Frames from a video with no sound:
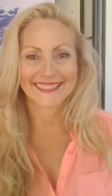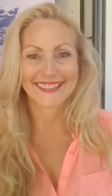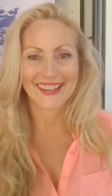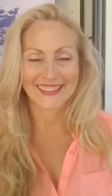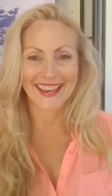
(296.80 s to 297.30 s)

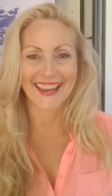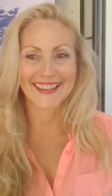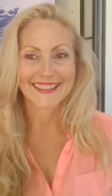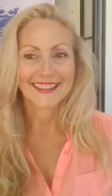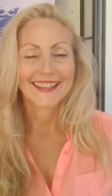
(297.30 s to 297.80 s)

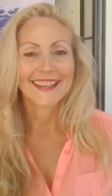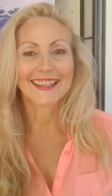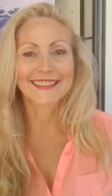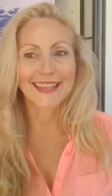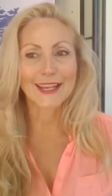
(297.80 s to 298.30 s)
okay?
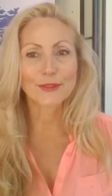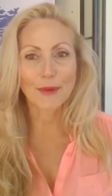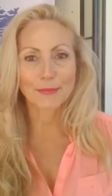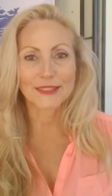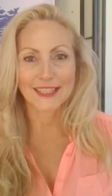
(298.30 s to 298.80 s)
It takes
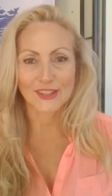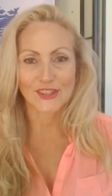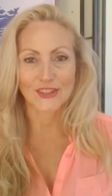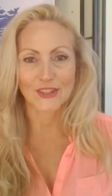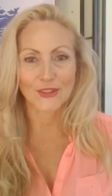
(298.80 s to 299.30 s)

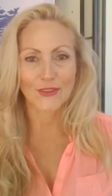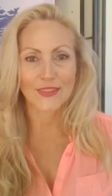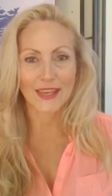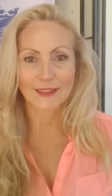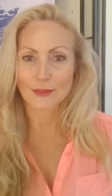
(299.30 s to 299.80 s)
repetition. You know
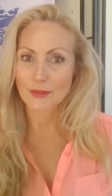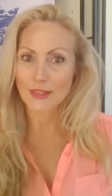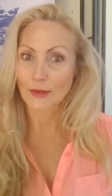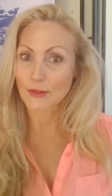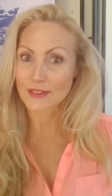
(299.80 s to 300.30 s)

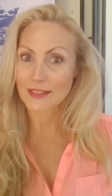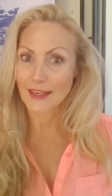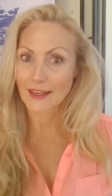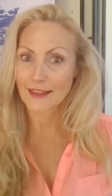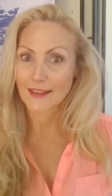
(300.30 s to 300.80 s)
that old
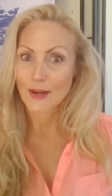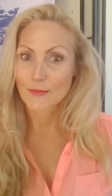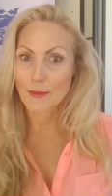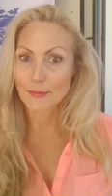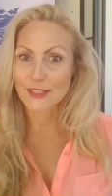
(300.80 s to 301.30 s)
saying,
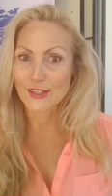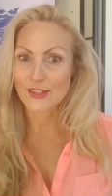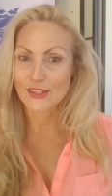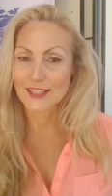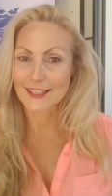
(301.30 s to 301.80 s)

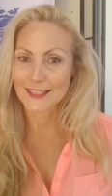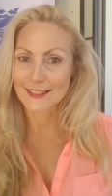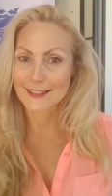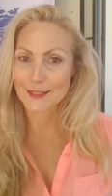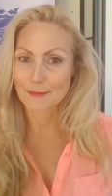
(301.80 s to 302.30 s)
repetition
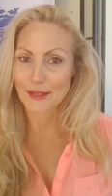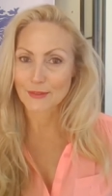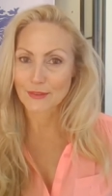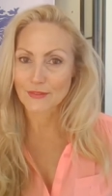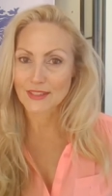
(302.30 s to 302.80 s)
is the
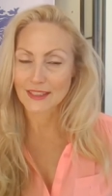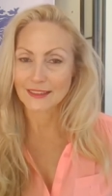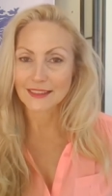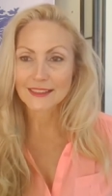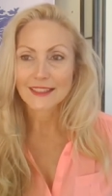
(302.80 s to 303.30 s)
mother of
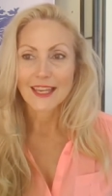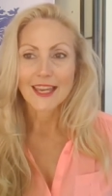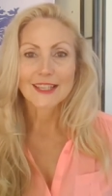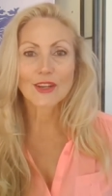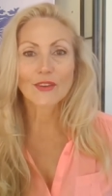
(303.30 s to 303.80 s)
skill. So